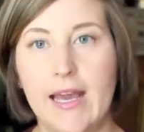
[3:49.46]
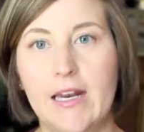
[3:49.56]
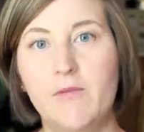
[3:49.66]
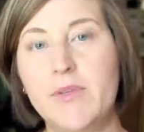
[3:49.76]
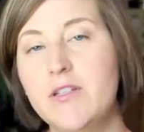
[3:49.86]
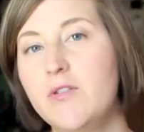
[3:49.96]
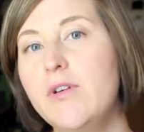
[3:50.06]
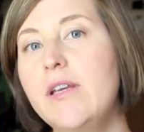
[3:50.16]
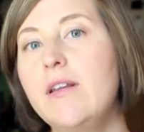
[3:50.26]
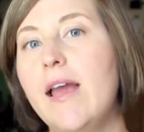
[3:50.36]
and I've been
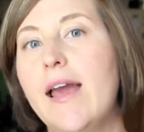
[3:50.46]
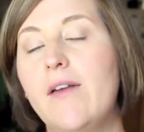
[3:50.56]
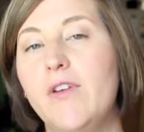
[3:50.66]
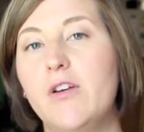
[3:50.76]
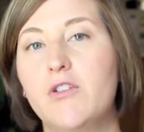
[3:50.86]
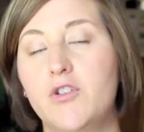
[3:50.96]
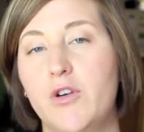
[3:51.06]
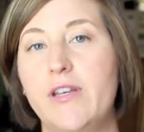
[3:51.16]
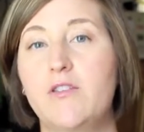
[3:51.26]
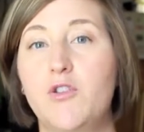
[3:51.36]
doing heavier
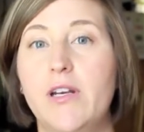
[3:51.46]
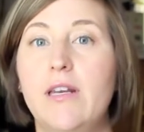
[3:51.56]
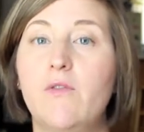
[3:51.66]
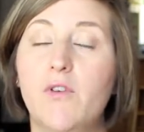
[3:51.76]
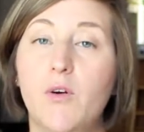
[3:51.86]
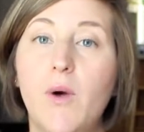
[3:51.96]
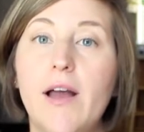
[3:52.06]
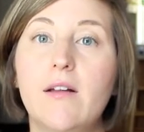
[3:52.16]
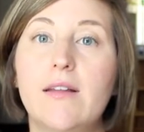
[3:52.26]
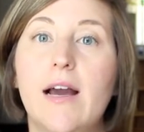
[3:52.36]
strength training for a
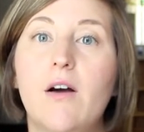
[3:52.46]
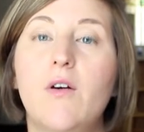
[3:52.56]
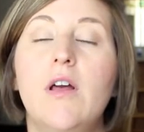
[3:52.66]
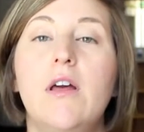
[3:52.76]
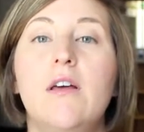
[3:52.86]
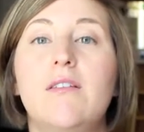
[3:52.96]
while now.